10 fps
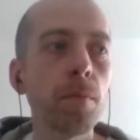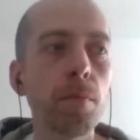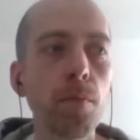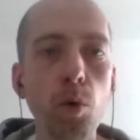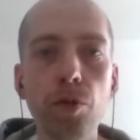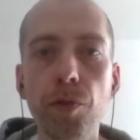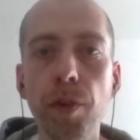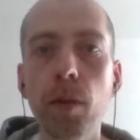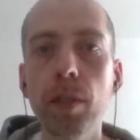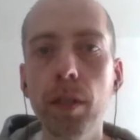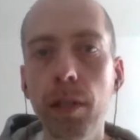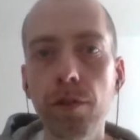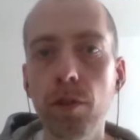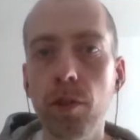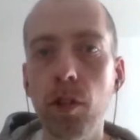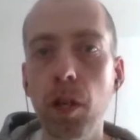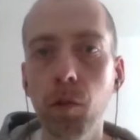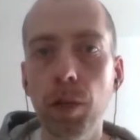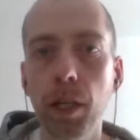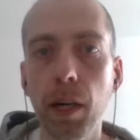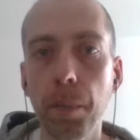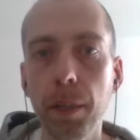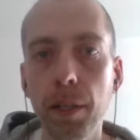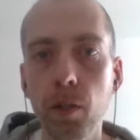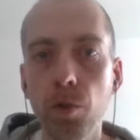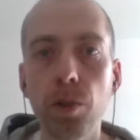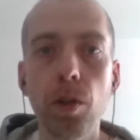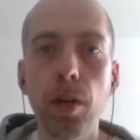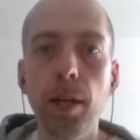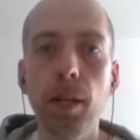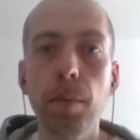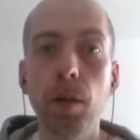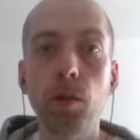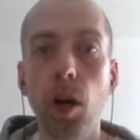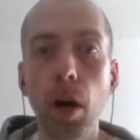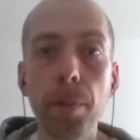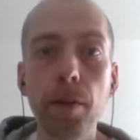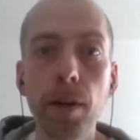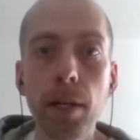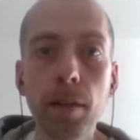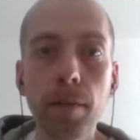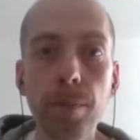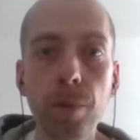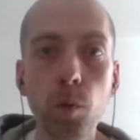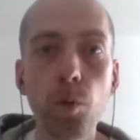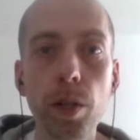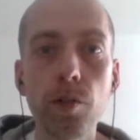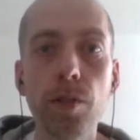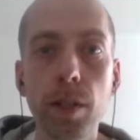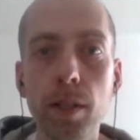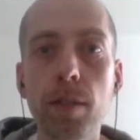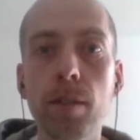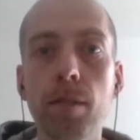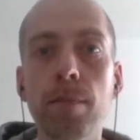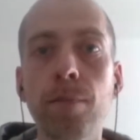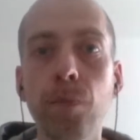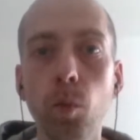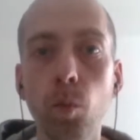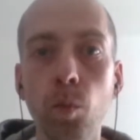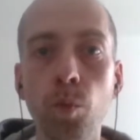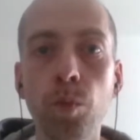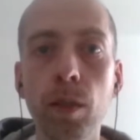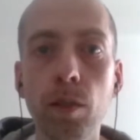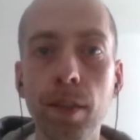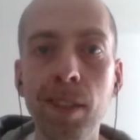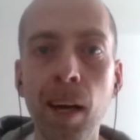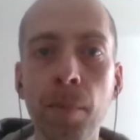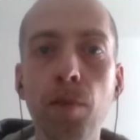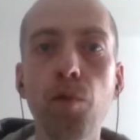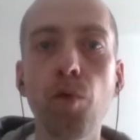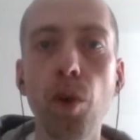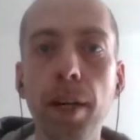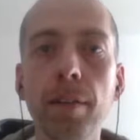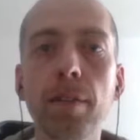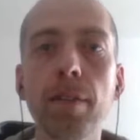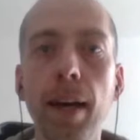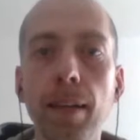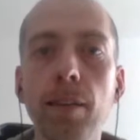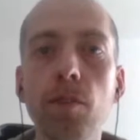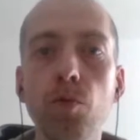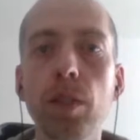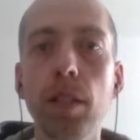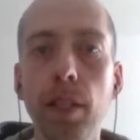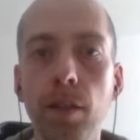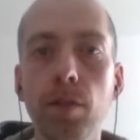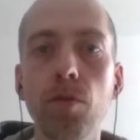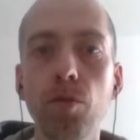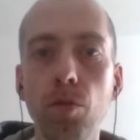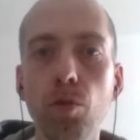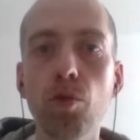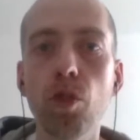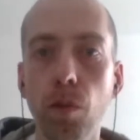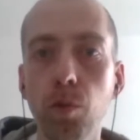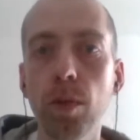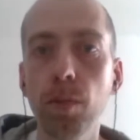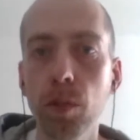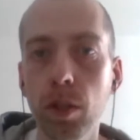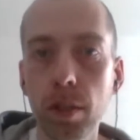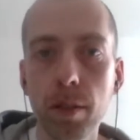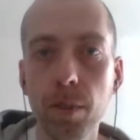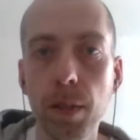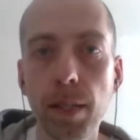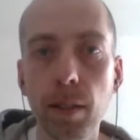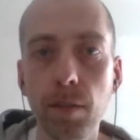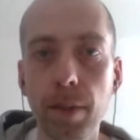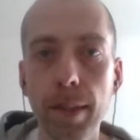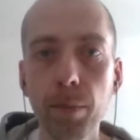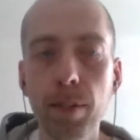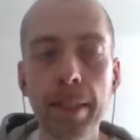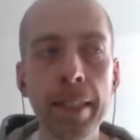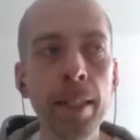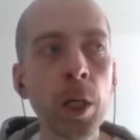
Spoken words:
Most frequently for software companies, we're talking about copyright, which is the type of right that is related to software products being developed.